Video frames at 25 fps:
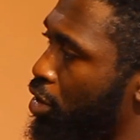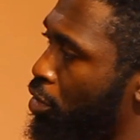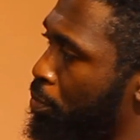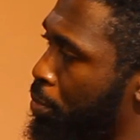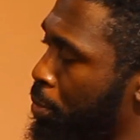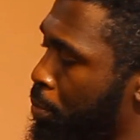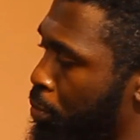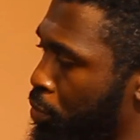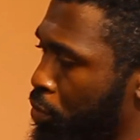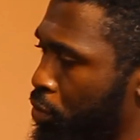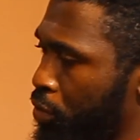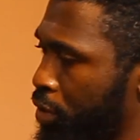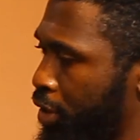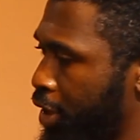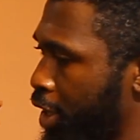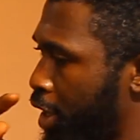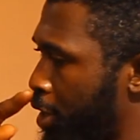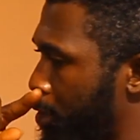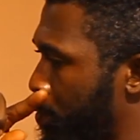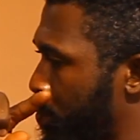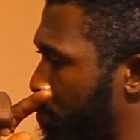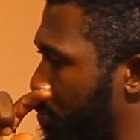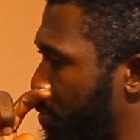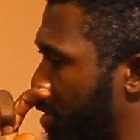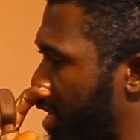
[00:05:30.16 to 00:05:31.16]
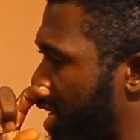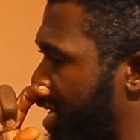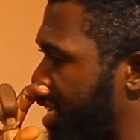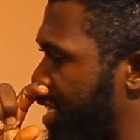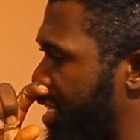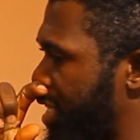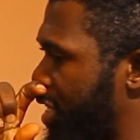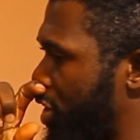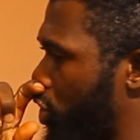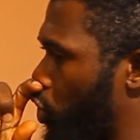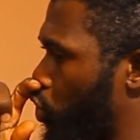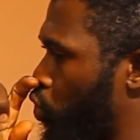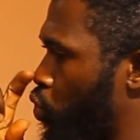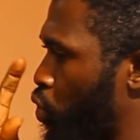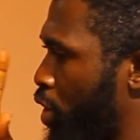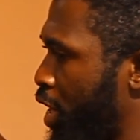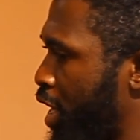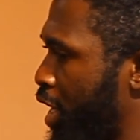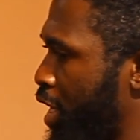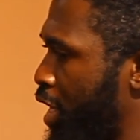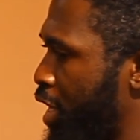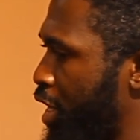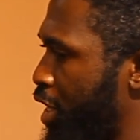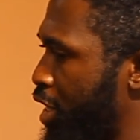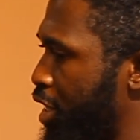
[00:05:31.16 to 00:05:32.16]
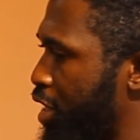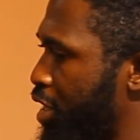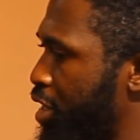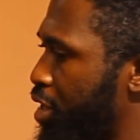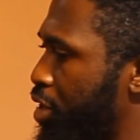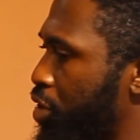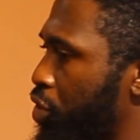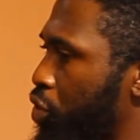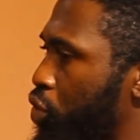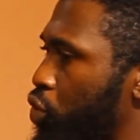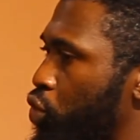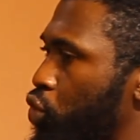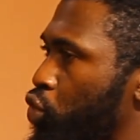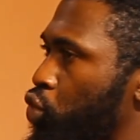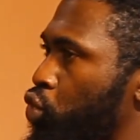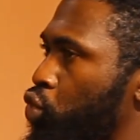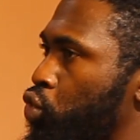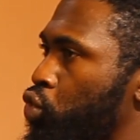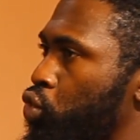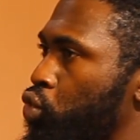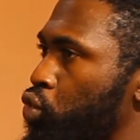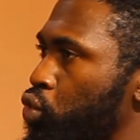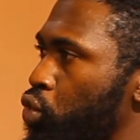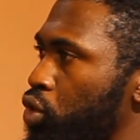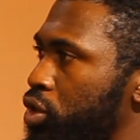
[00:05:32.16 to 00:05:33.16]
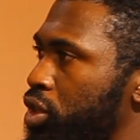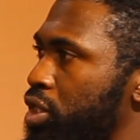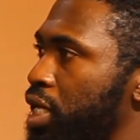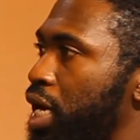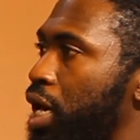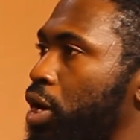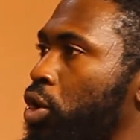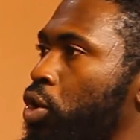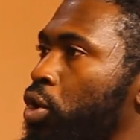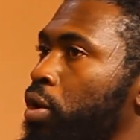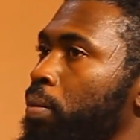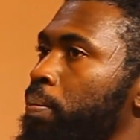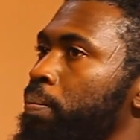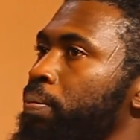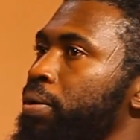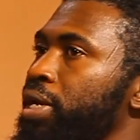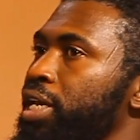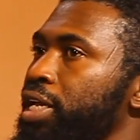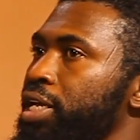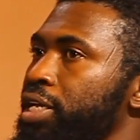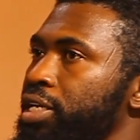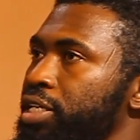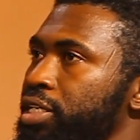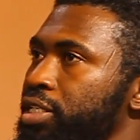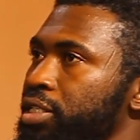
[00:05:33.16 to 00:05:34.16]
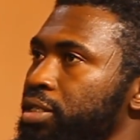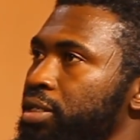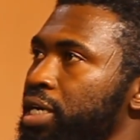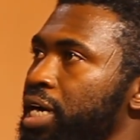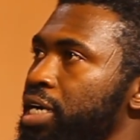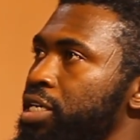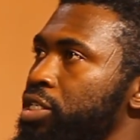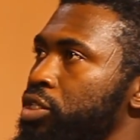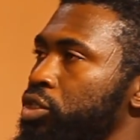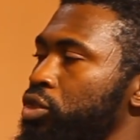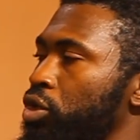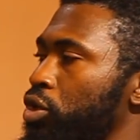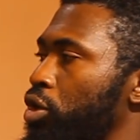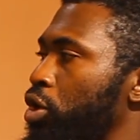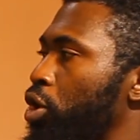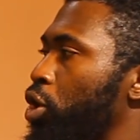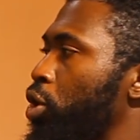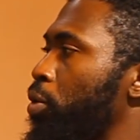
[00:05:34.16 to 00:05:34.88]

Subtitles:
of people will tell you that it's too early to start complaining. That is not,